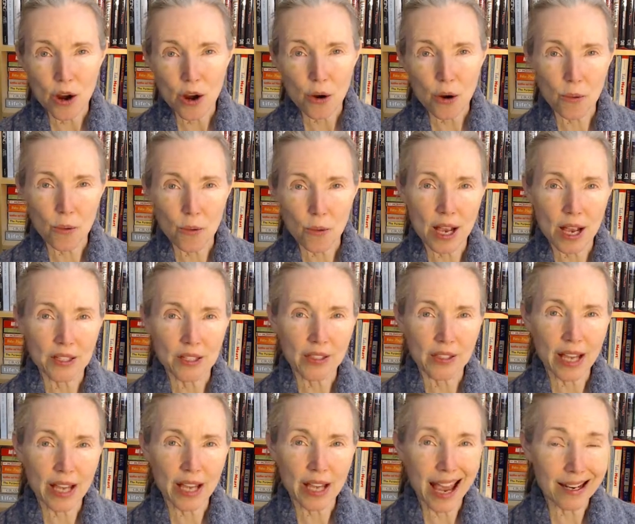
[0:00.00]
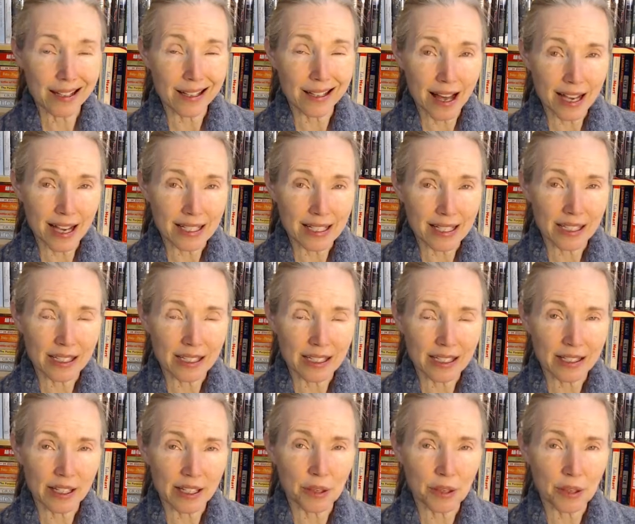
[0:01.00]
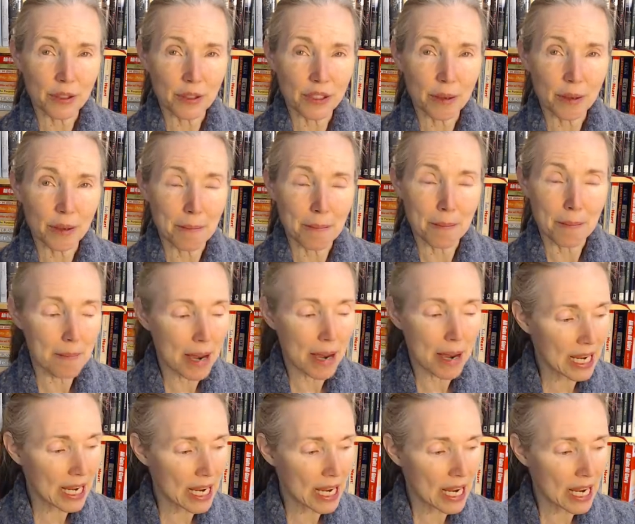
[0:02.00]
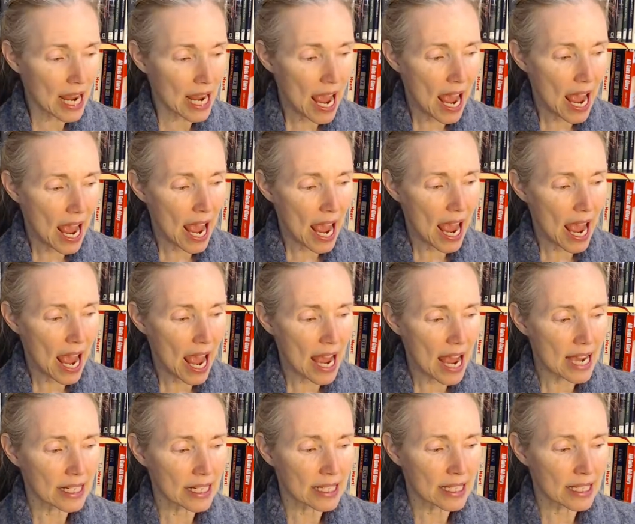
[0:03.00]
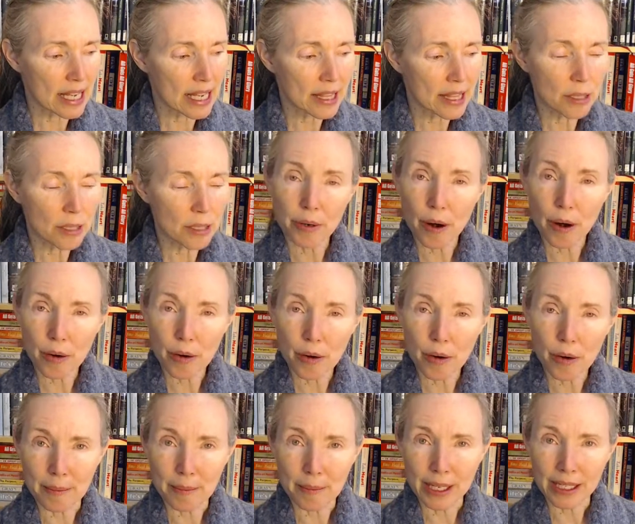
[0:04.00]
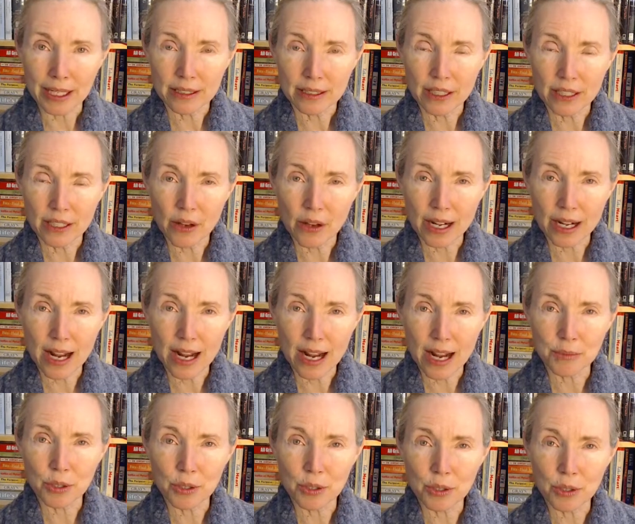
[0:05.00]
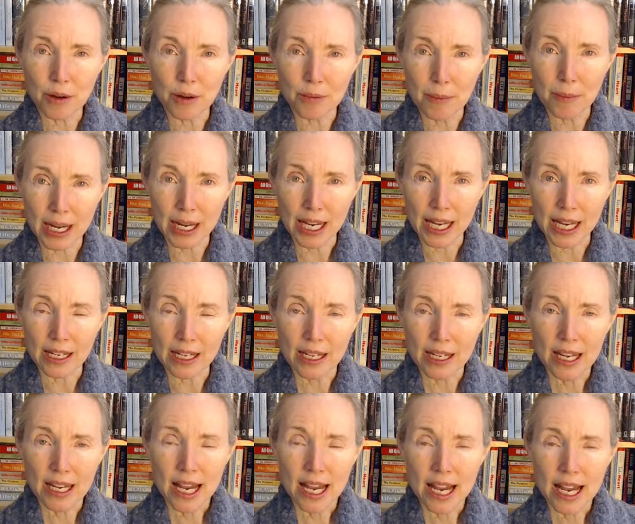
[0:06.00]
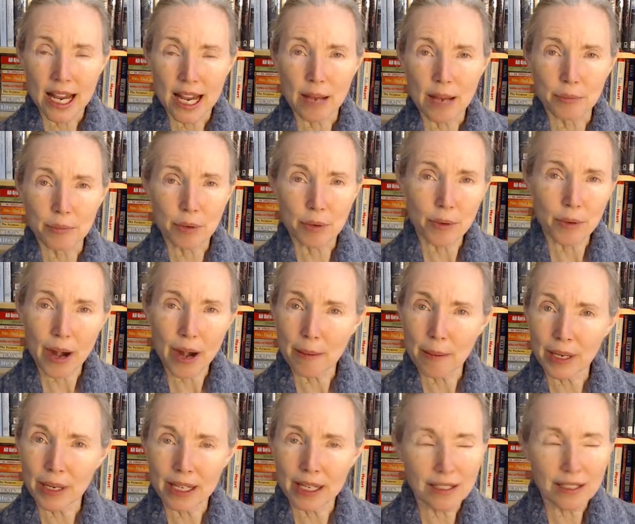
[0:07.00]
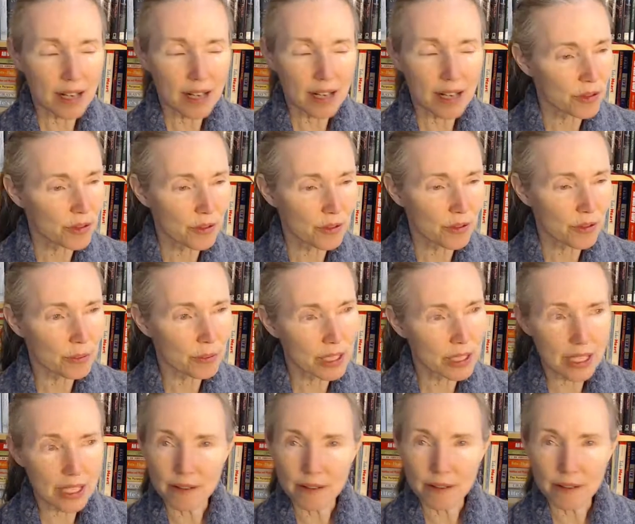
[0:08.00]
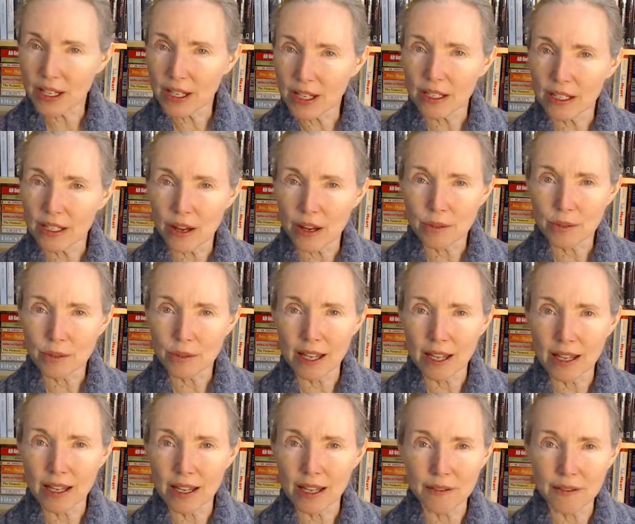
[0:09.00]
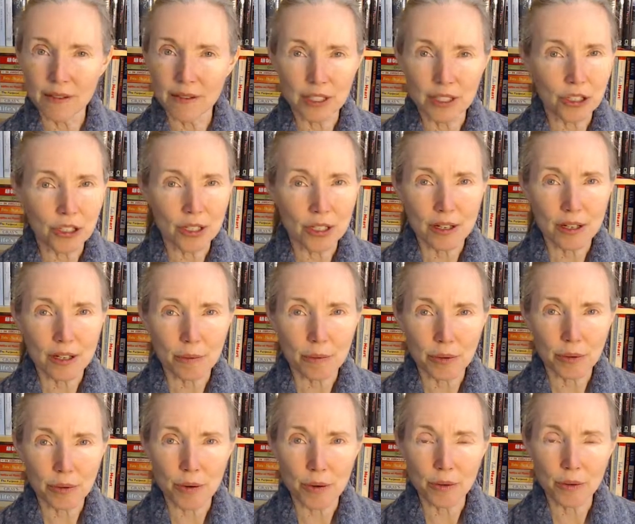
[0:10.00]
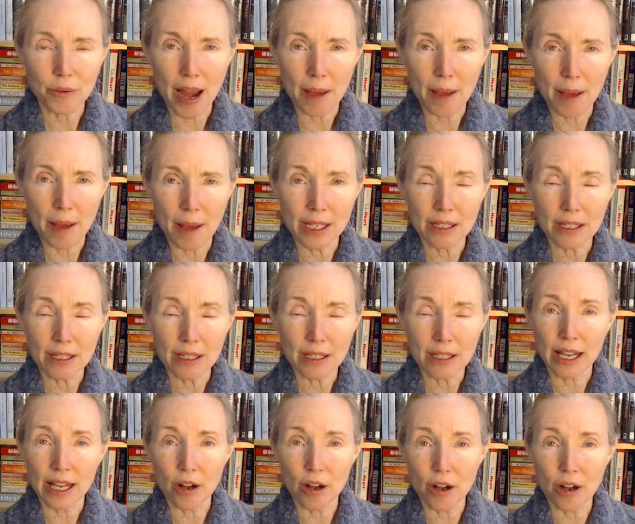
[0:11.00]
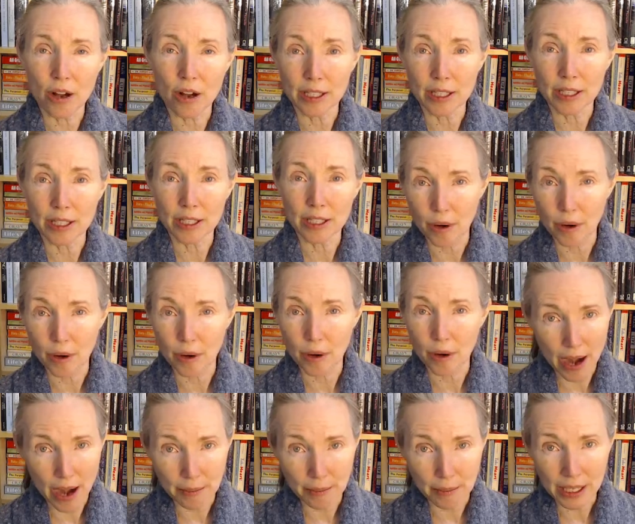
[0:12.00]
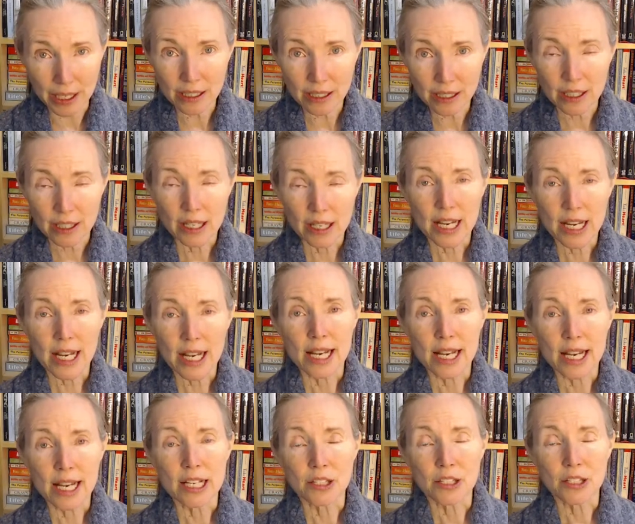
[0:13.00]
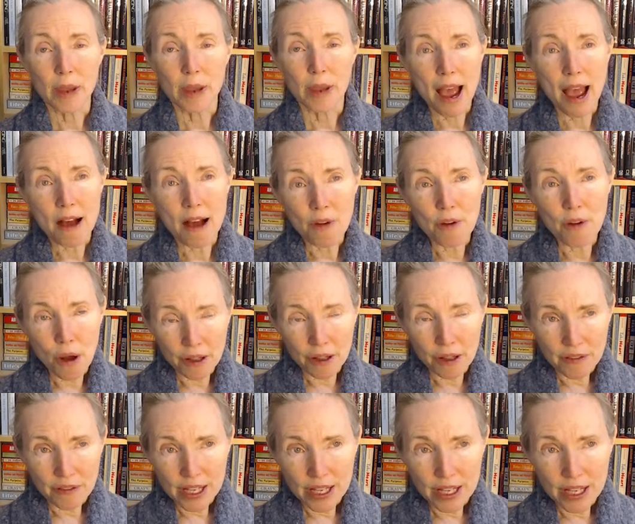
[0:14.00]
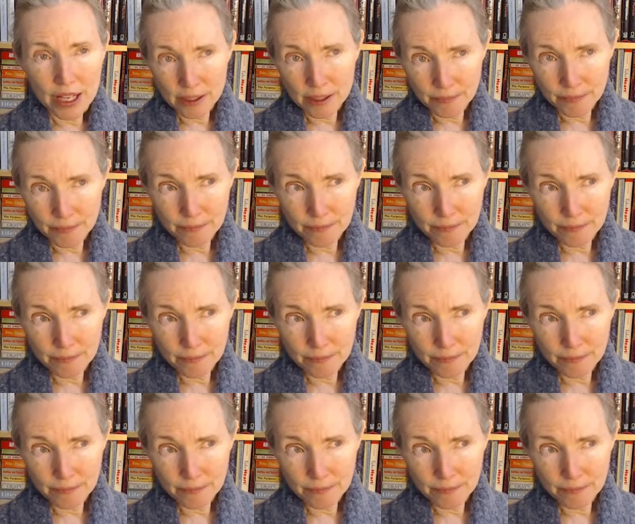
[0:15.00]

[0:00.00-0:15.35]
was analyzing. Then there's the money and the programming, that comes around money. And programming comes from TV, television programming. They call it programming. So we have all of this